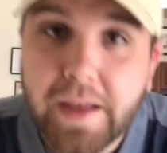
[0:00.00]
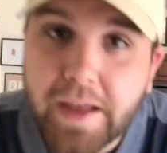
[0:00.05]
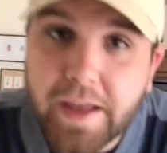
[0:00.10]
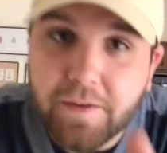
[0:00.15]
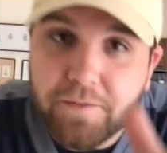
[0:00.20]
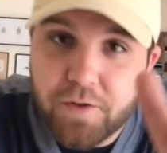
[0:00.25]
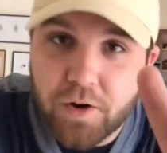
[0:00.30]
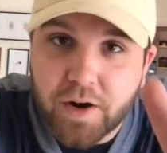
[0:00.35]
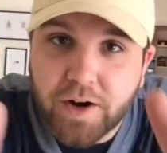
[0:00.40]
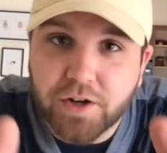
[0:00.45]

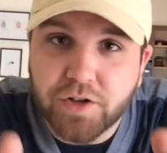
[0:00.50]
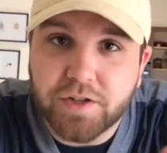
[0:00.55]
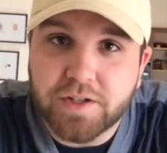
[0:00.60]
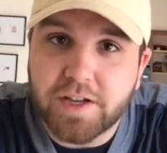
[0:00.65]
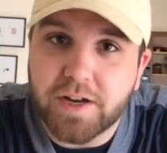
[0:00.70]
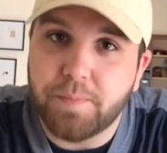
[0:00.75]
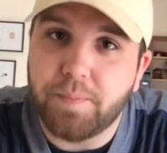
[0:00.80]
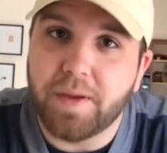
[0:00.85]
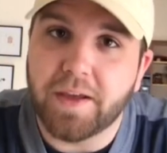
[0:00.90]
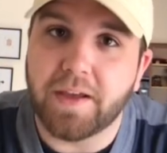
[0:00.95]
if you're
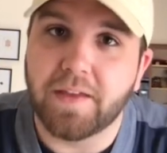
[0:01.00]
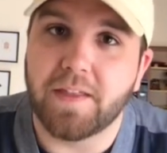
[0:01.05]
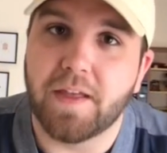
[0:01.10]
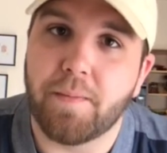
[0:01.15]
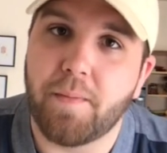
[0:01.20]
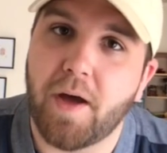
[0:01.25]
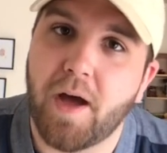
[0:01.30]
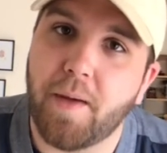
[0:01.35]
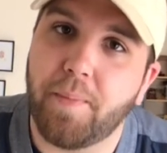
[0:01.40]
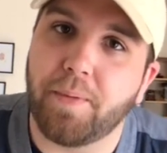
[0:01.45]
interested in picking
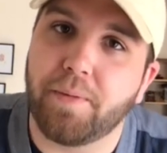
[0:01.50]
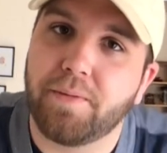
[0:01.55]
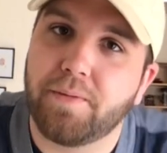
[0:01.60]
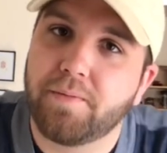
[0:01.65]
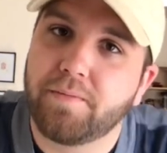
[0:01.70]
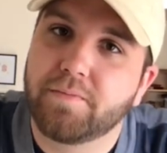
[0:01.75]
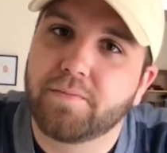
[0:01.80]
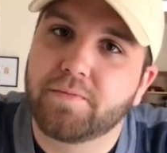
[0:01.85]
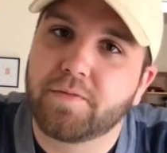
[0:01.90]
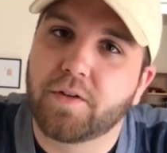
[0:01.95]
them up,
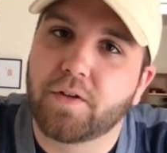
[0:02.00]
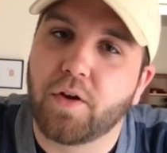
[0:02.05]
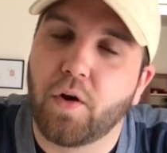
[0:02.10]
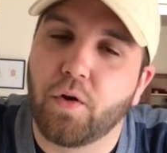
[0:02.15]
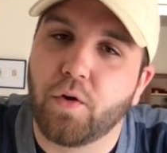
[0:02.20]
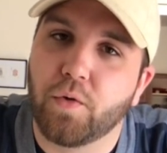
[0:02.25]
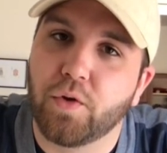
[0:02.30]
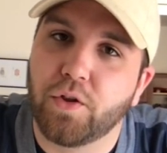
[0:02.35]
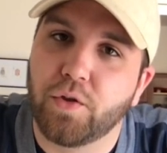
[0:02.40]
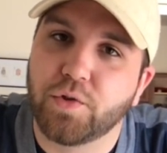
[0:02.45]

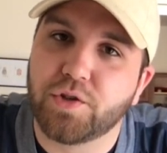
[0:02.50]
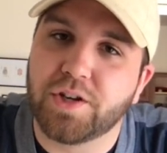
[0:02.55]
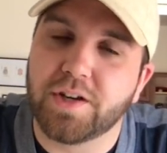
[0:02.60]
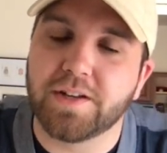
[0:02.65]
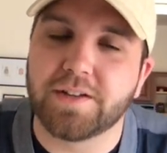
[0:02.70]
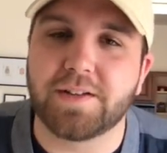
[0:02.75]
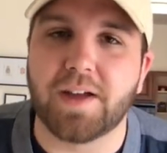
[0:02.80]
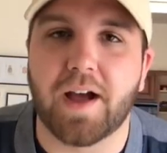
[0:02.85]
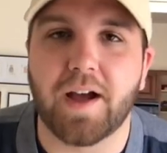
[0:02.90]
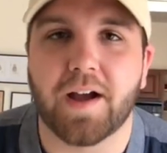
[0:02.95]
go to
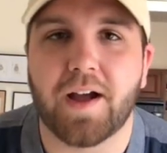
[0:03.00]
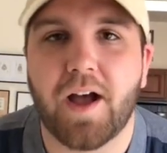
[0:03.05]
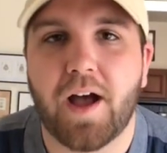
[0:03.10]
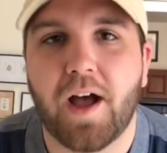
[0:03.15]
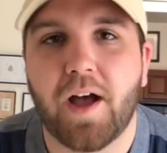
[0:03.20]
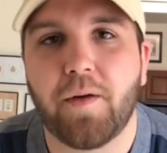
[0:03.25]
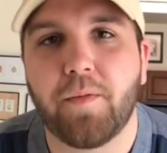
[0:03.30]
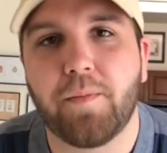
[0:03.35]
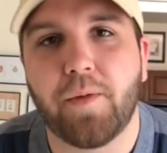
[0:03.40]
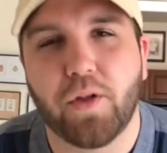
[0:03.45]

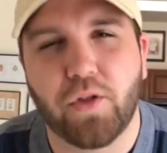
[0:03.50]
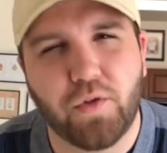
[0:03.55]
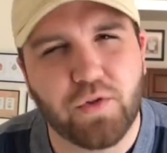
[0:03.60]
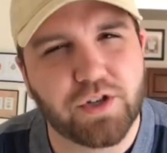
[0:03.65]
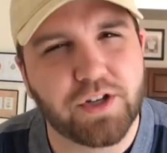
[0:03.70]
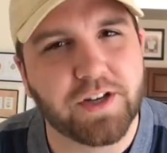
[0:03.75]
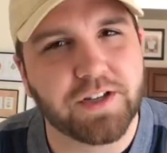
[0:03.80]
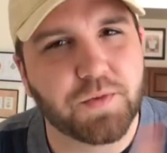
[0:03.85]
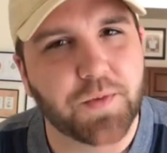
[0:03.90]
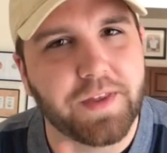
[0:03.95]
ellusionist.com,
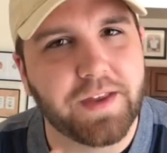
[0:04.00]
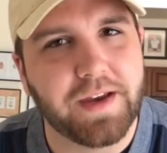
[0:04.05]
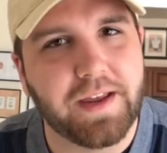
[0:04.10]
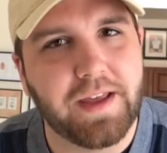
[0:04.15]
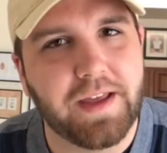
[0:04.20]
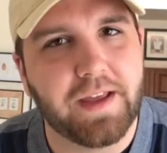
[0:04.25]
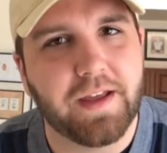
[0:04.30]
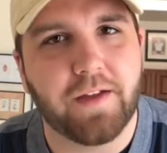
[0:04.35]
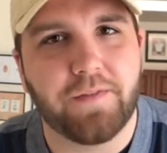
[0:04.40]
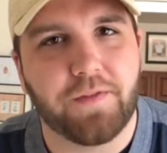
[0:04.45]
ellusionist with an
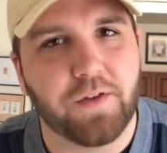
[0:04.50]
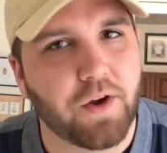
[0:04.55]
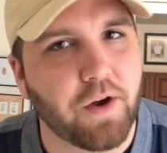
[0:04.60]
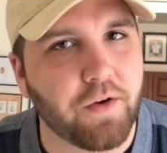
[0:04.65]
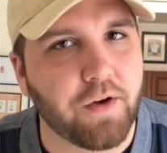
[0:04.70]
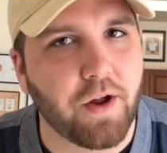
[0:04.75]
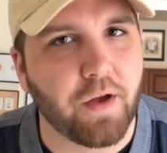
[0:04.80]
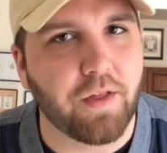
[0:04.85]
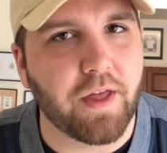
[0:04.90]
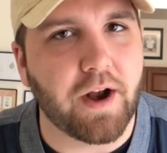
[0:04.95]
E if you
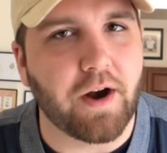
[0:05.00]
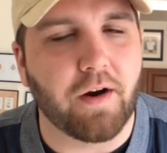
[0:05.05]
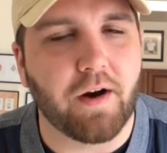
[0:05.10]
don't know that